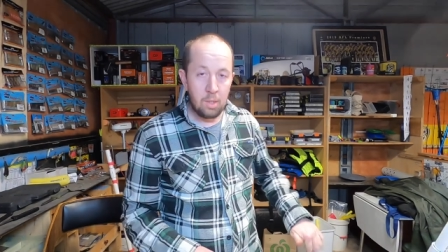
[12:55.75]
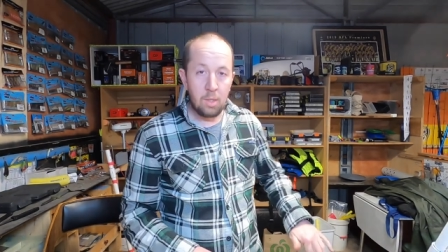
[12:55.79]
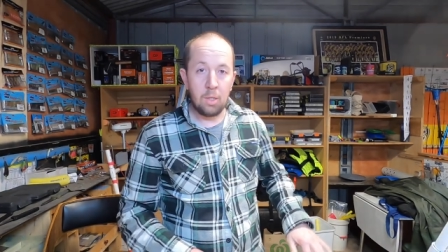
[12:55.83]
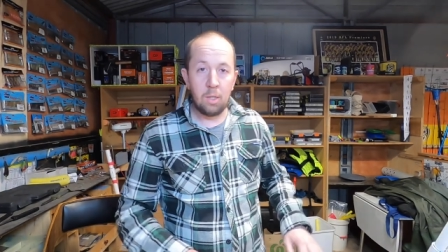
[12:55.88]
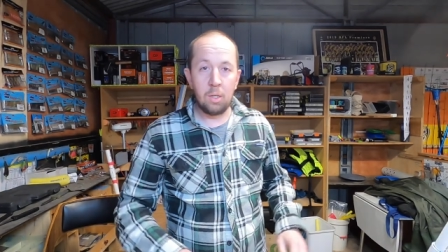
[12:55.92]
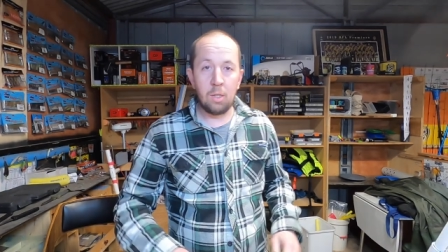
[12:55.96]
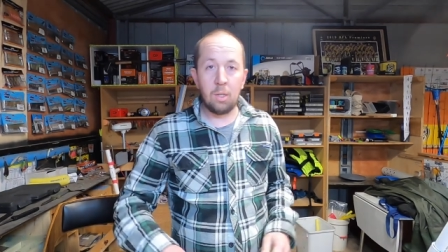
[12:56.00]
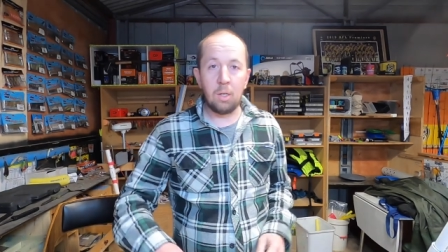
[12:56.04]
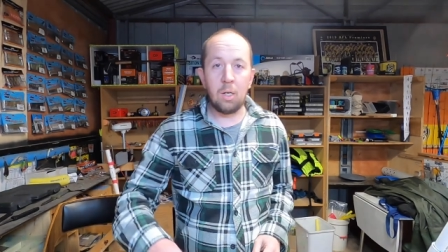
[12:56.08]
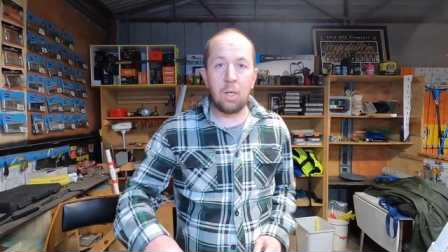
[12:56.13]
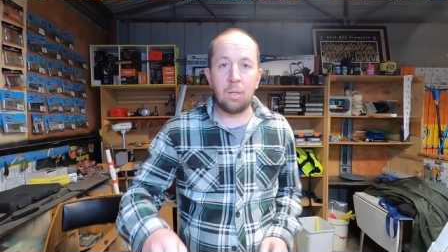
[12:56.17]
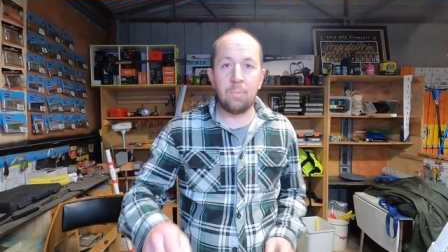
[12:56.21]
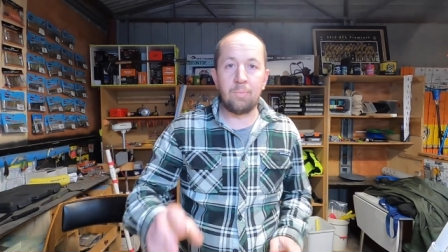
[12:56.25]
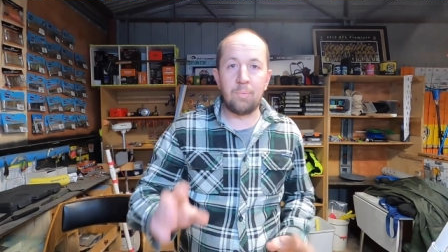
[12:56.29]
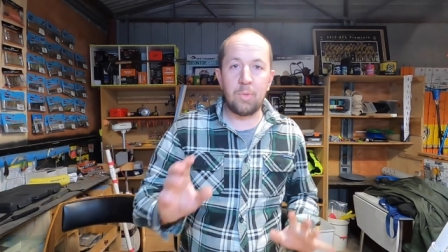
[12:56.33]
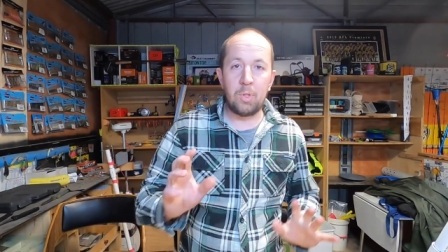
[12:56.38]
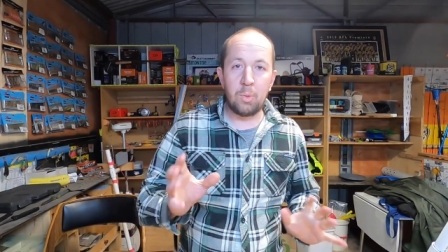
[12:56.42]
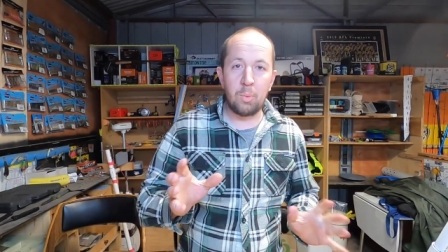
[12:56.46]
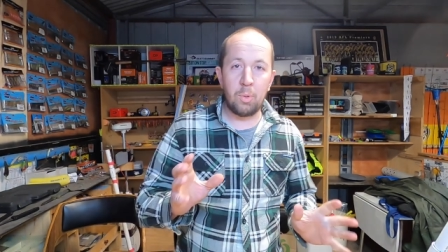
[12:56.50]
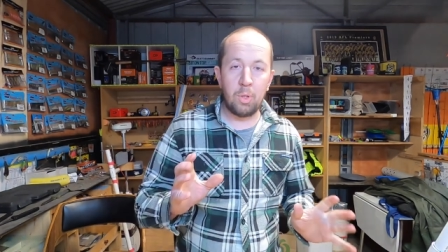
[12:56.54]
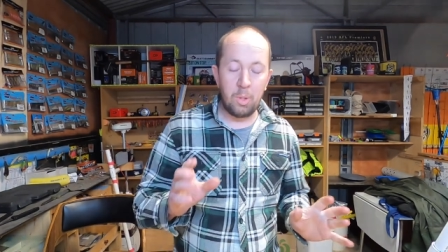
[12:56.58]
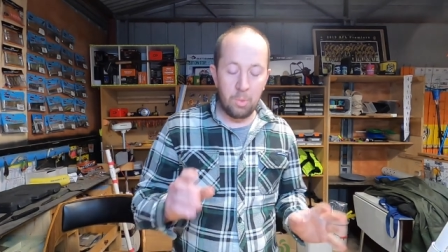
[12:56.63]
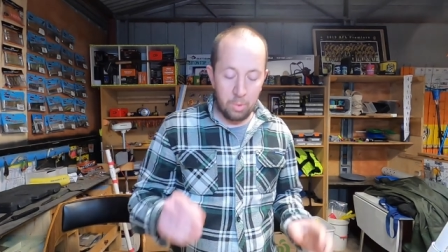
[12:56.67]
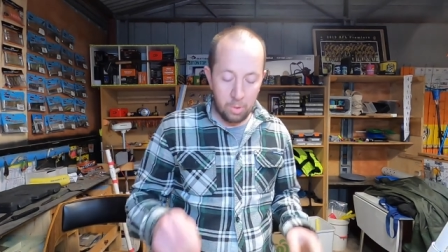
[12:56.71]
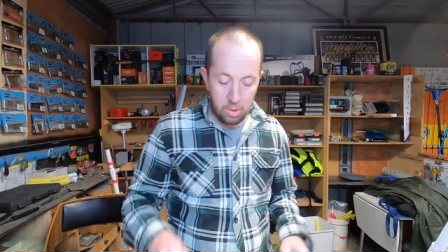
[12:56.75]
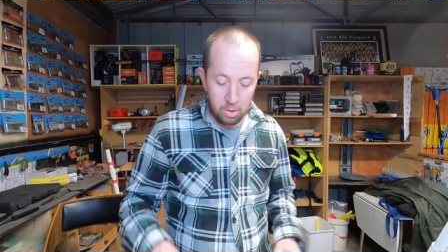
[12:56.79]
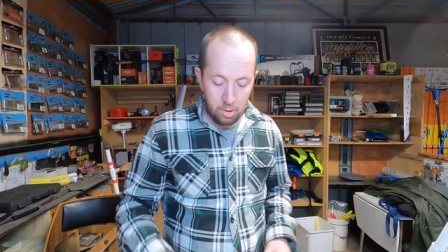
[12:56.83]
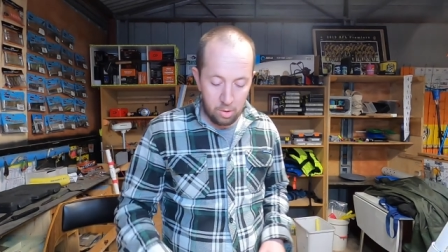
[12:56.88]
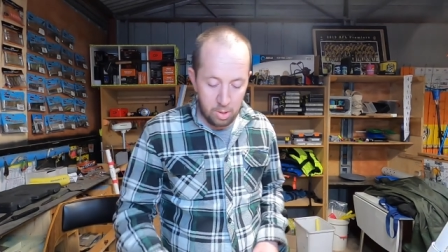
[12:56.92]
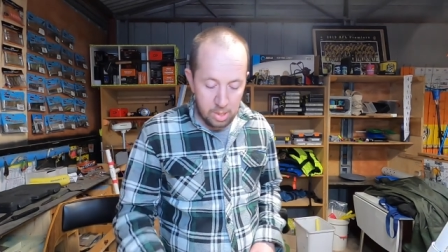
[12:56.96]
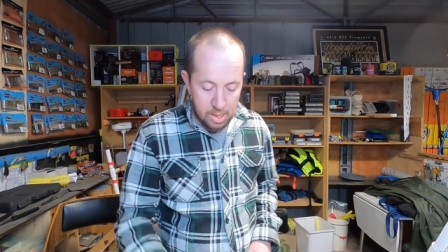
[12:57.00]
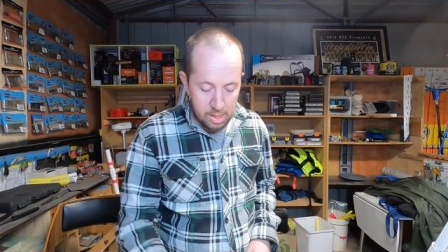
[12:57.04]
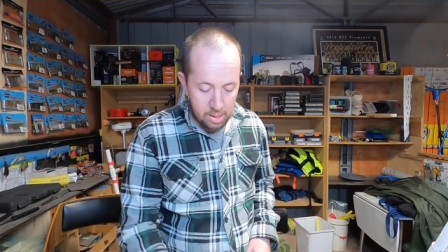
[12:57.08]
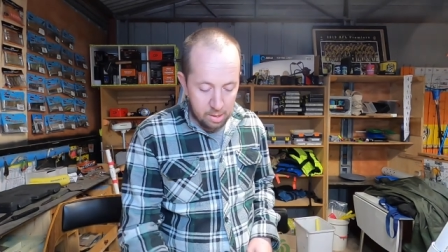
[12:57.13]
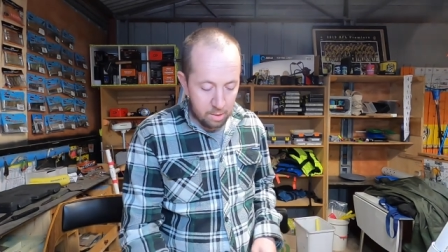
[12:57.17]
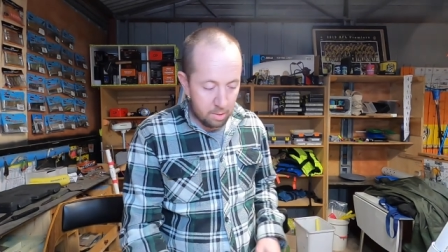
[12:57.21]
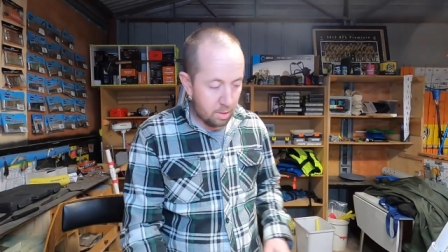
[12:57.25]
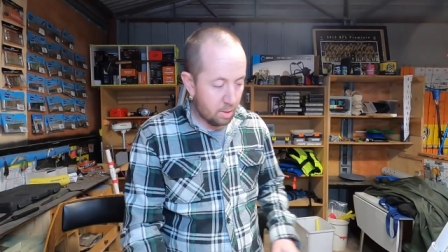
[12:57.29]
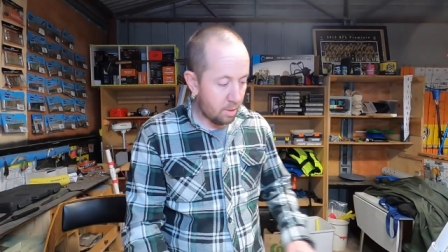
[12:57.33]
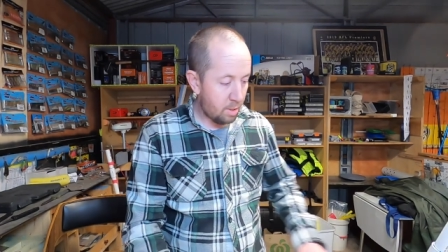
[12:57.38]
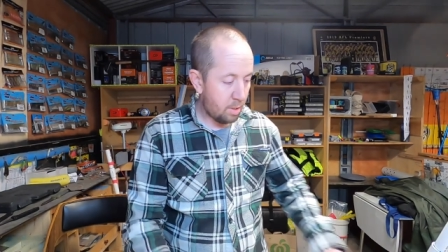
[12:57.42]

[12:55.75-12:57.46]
All right, so what you want to do now